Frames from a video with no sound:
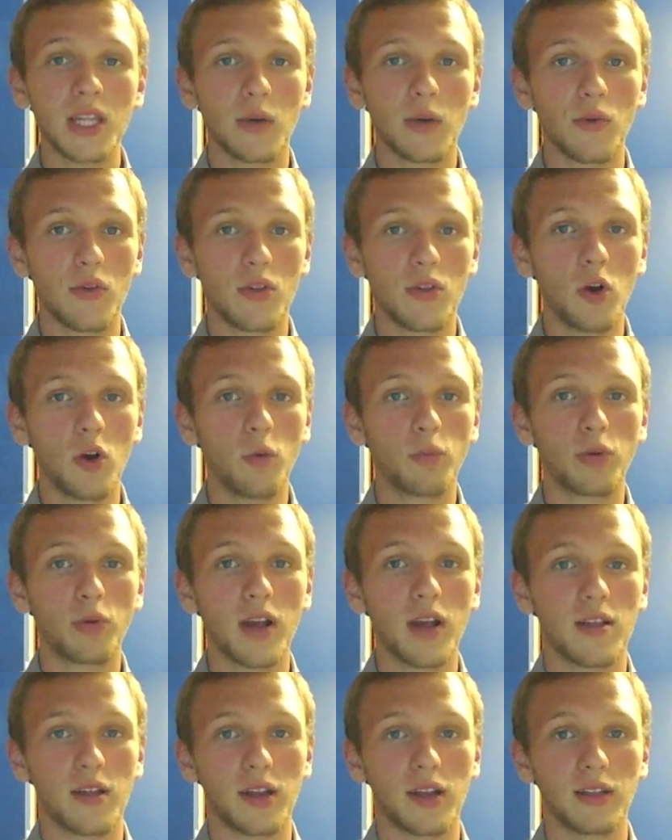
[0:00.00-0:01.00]
There was no
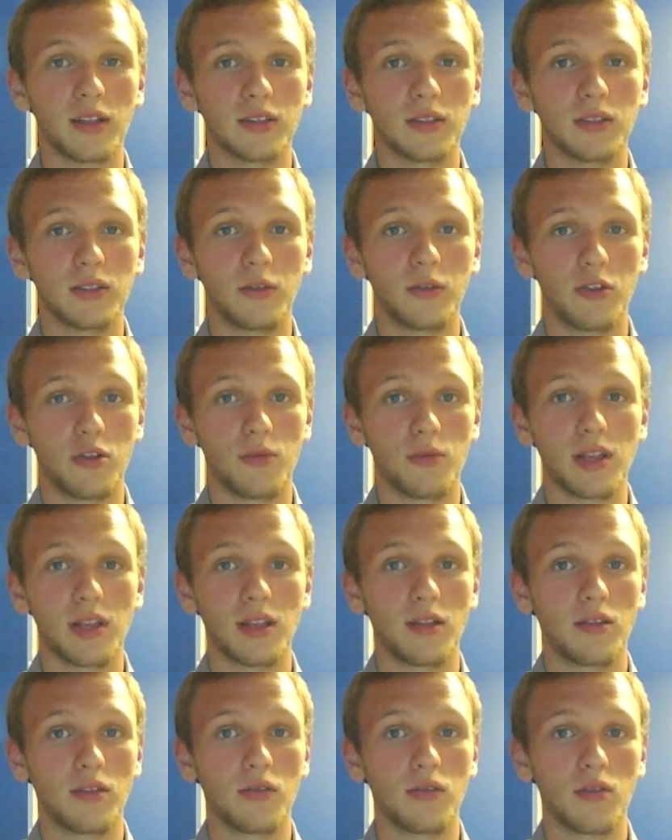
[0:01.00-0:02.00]
president, which
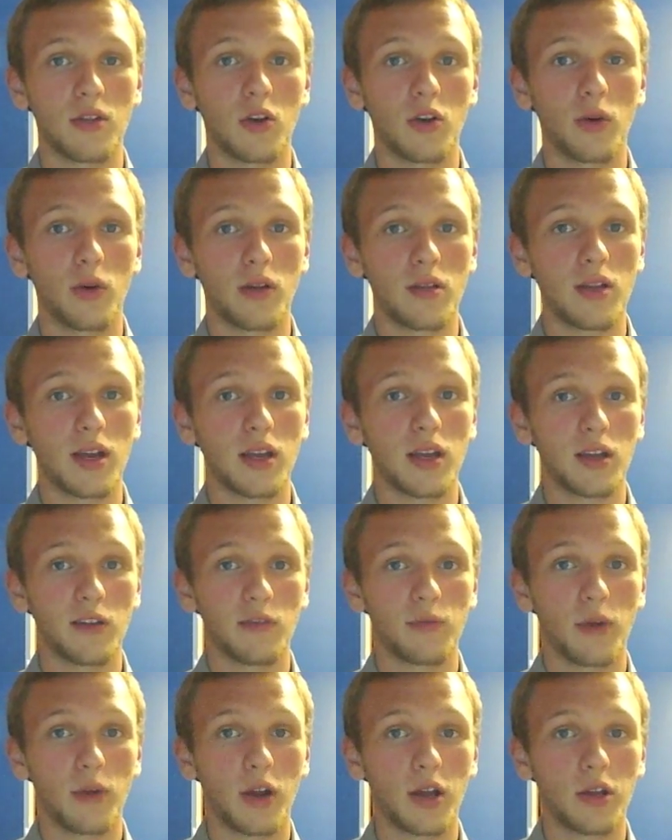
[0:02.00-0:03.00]
means that there's no
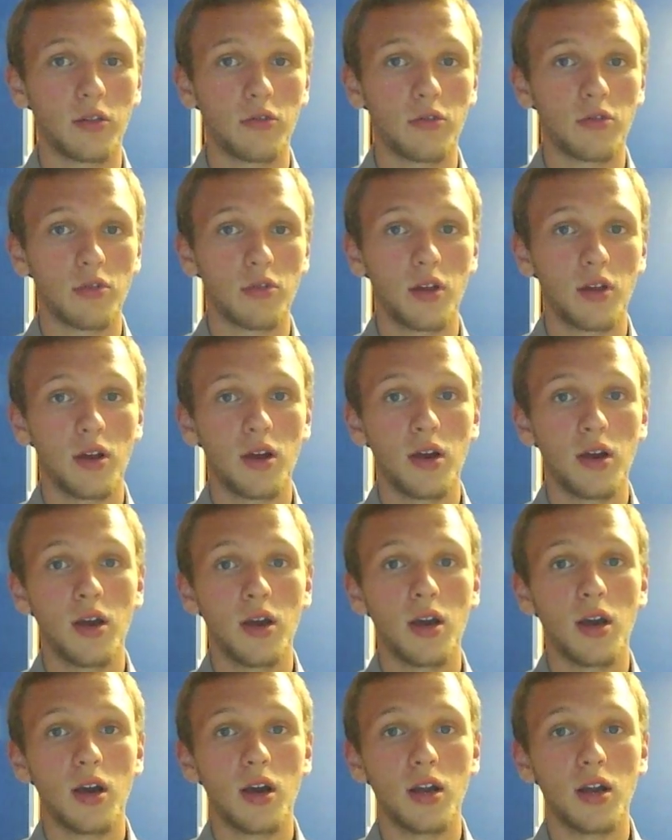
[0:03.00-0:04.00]
executive branch,
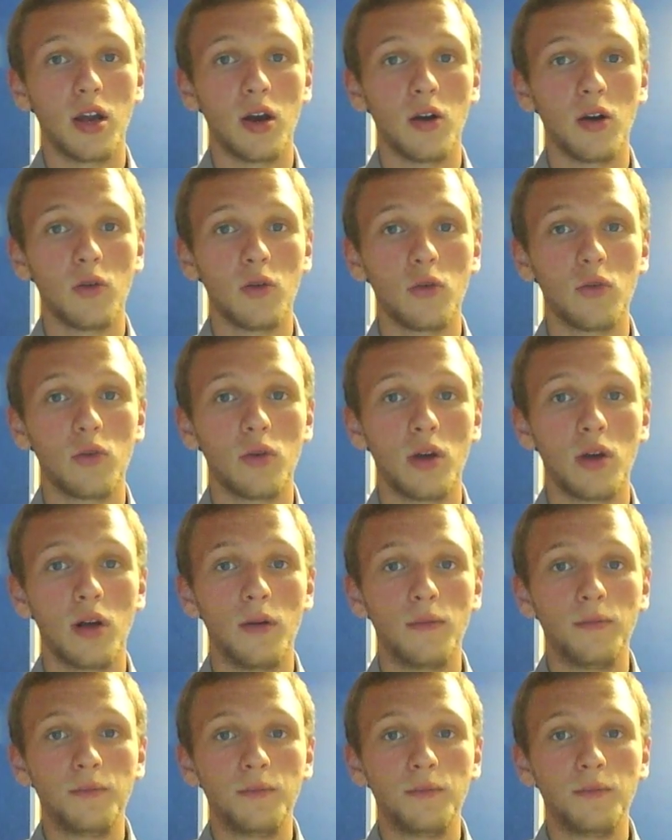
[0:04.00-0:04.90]
no